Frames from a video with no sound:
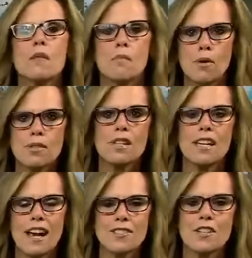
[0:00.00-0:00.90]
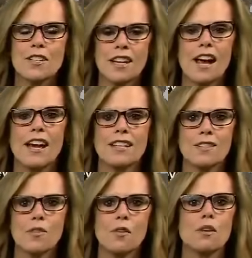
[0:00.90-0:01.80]
Most of the action tonight
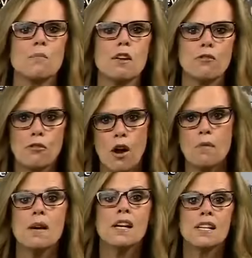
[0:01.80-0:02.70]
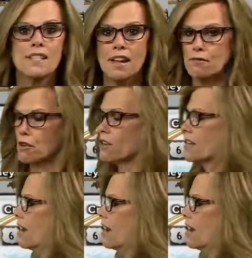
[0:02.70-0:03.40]
is going to be from Denver and the